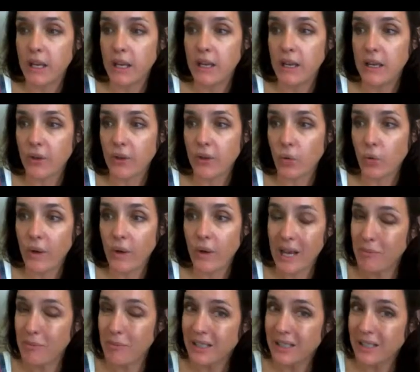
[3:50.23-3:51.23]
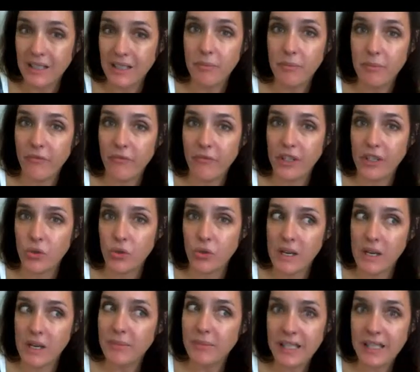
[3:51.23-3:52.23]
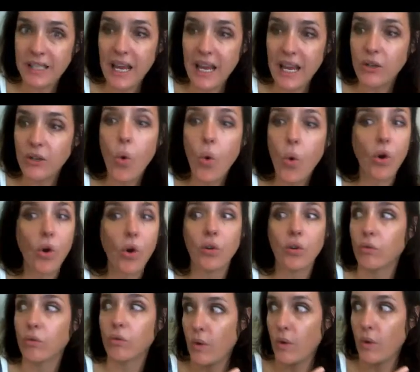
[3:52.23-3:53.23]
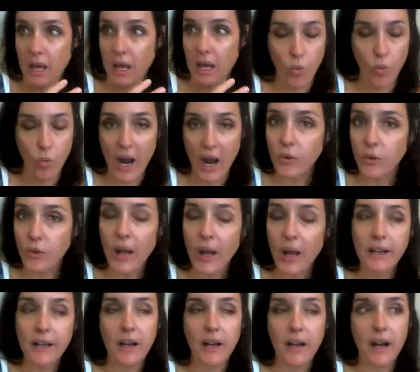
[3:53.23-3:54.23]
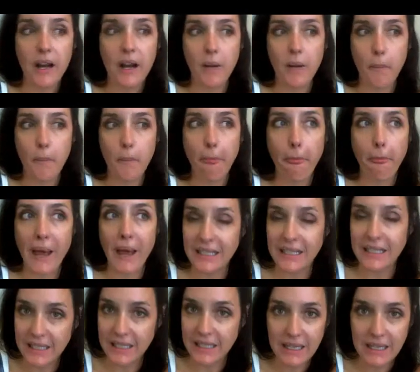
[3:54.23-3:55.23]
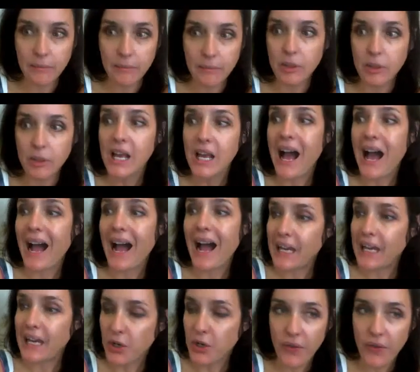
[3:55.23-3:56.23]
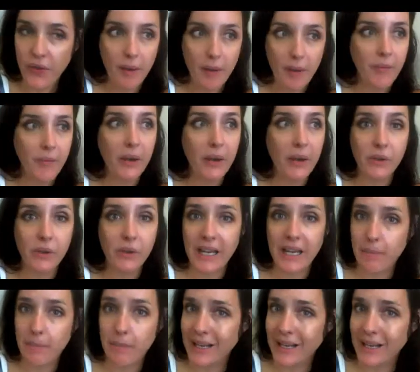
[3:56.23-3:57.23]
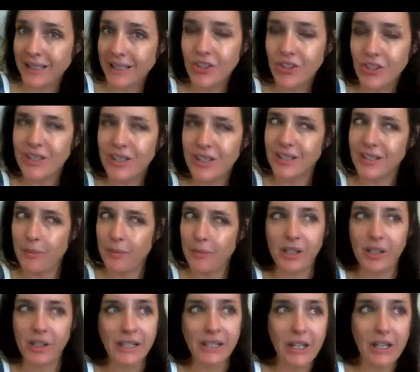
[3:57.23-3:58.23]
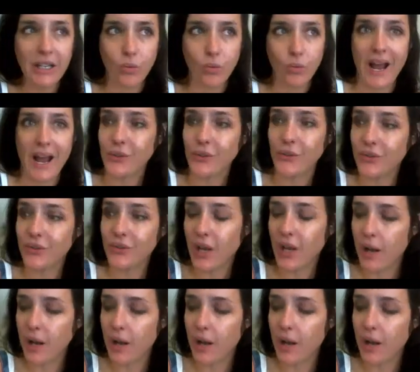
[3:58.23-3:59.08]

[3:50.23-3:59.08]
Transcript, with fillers: either when I'm asleep via dream state, or when I'm wide awake. I see them, I hear them, they relay a message. It's typically around